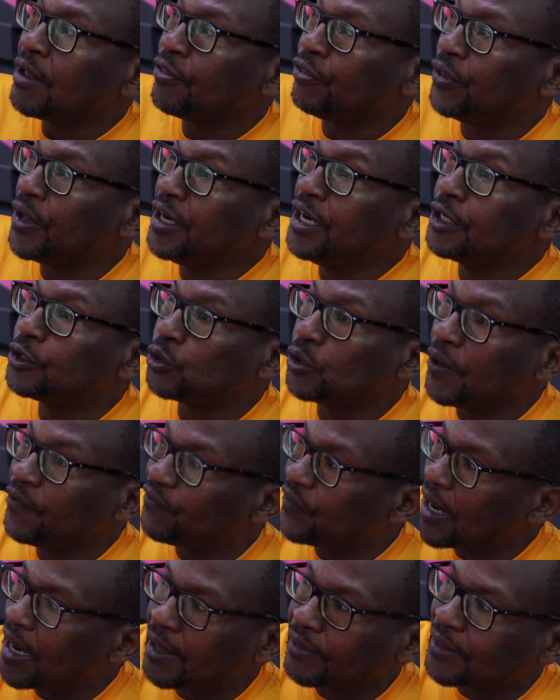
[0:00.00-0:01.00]
they need to
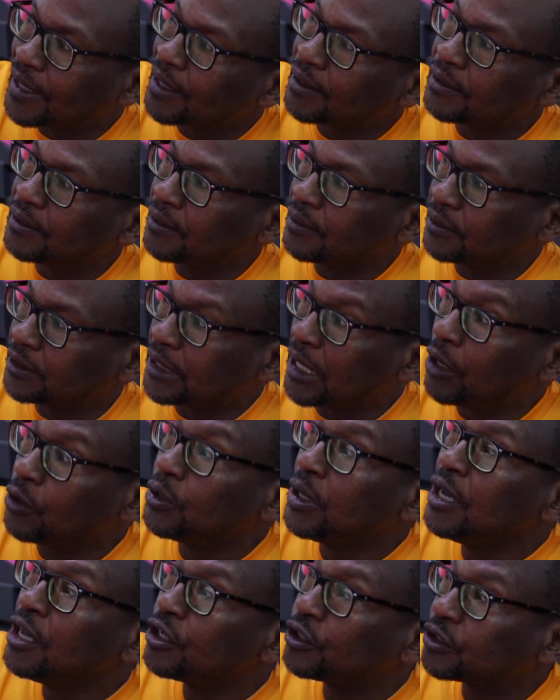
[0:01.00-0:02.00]
refer that
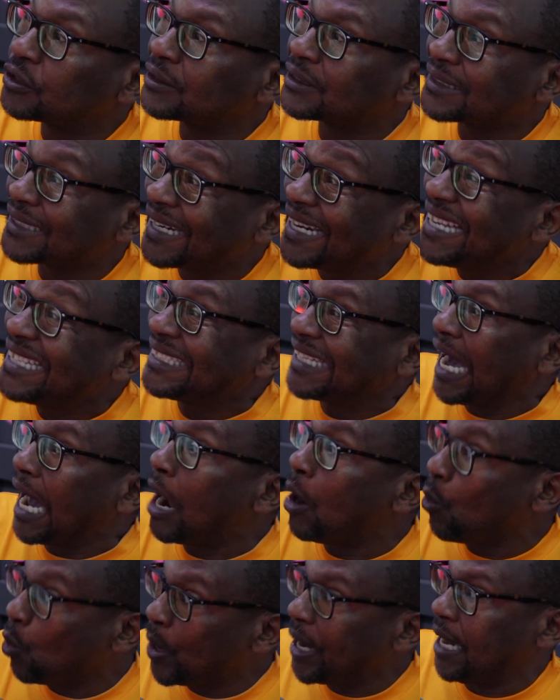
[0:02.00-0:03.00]
child straight
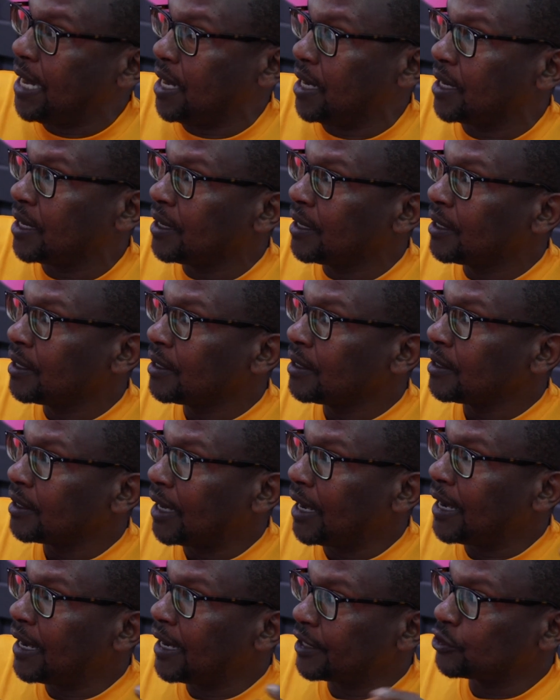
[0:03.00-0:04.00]
away
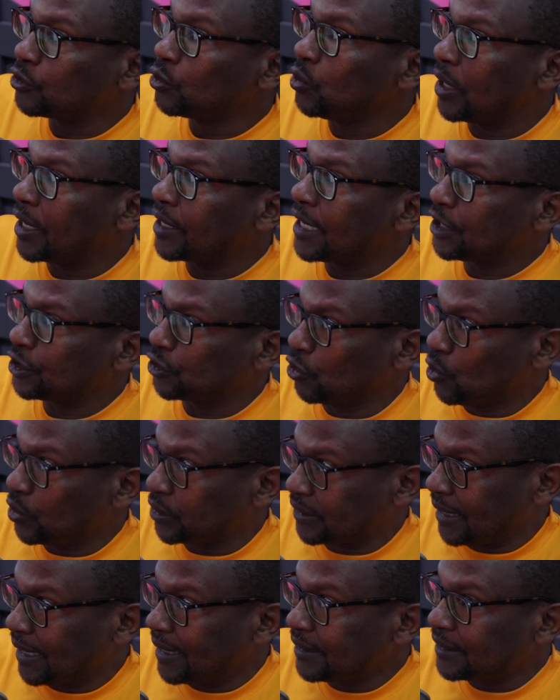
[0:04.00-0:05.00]
to a national
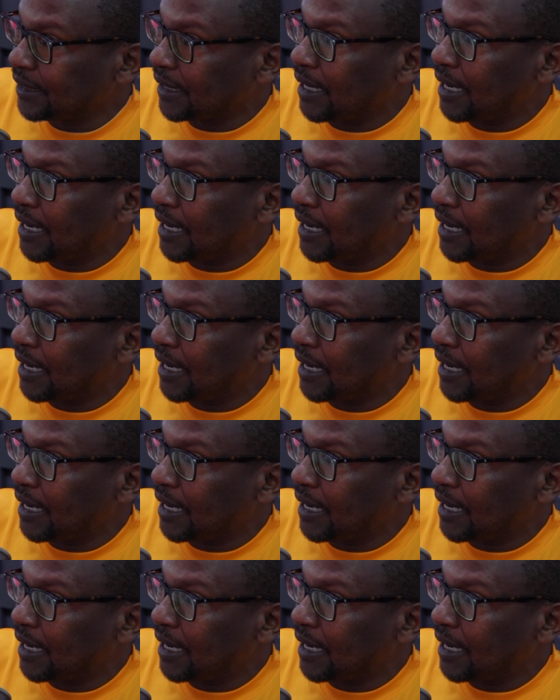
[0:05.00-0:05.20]
center.